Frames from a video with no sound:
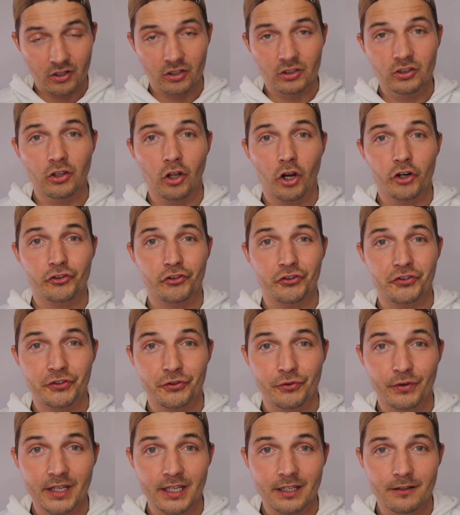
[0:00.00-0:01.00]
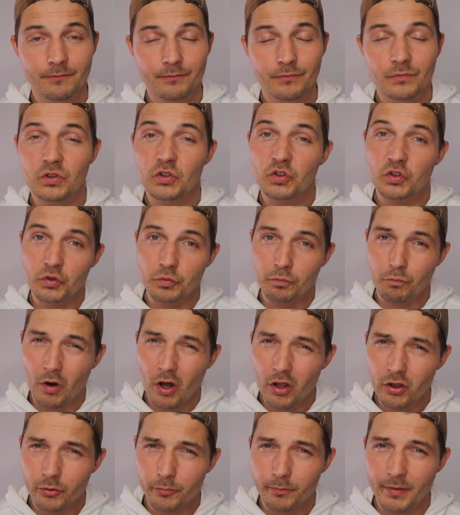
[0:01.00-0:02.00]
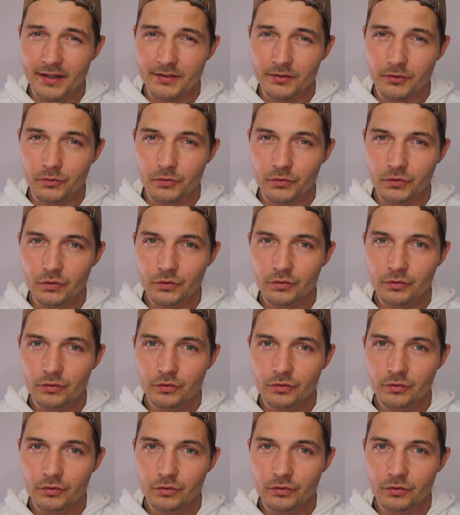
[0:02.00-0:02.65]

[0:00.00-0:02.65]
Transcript: larger screen, smaller bezels,